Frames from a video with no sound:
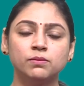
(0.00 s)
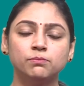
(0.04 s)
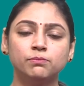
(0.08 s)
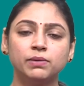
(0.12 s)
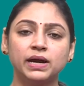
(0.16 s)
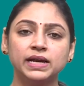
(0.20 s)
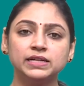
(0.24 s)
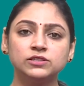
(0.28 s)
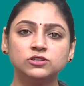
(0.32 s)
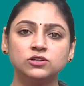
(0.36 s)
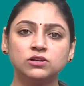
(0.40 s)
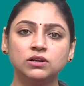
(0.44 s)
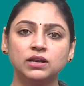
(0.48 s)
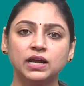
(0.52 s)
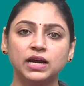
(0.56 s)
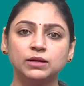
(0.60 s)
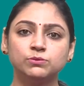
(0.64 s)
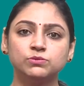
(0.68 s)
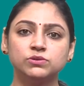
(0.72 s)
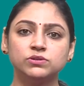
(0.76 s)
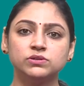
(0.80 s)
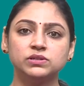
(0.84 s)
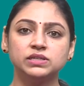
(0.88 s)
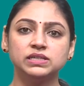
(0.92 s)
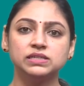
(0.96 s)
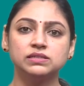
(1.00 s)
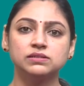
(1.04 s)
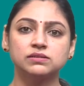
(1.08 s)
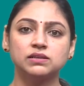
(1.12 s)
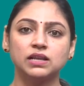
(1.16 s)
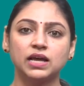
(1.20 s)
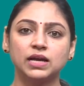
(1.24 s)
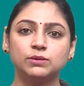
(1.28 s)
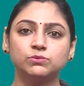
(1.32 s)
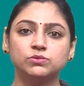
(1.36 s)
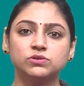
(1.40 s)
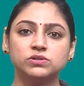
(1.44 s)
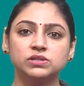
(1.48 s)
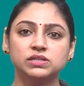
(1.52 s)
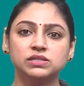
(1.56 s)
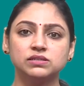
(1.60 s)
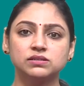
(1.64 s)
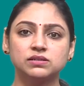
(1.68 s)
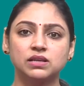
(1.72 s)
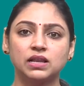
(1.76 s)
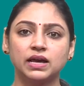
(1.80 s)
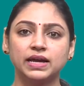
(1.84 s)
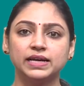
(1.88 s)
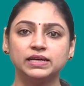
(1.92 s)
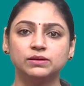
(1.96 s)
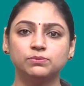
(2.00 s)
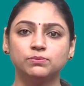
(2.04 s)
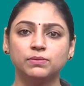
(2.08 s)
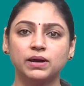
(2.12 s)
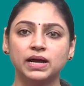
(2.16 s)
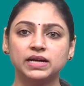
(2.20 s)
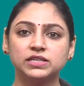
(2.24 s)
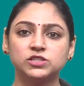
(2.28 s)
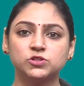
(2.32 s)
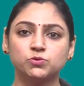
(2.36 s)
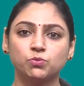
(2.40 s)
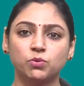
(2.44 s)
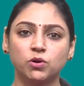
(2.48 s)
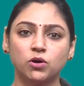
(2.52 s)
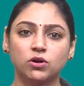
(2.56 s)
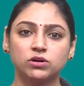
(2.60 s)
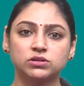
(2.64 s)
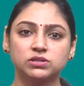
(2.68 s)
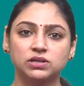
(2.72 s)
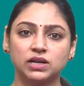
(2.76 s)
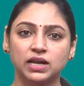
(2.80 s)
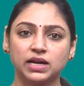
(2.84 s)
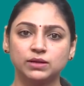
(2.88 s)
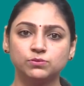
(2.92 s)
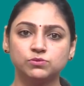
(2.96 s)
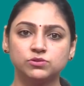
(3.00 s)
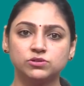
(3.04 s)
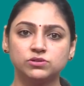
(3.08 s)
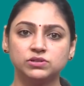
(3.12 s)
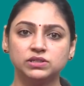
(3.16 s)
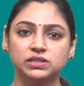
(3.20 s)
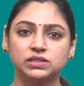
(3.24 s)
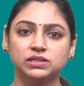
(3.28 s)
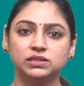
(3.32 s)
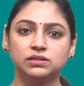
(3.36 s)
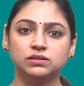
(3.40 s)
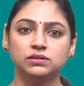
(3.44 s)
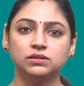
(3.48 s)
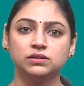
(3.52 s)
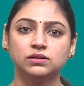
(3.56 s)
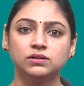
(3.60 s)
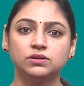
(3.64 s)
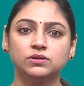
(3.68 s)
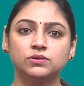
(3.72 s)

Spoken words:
Python libraries like Matplot library,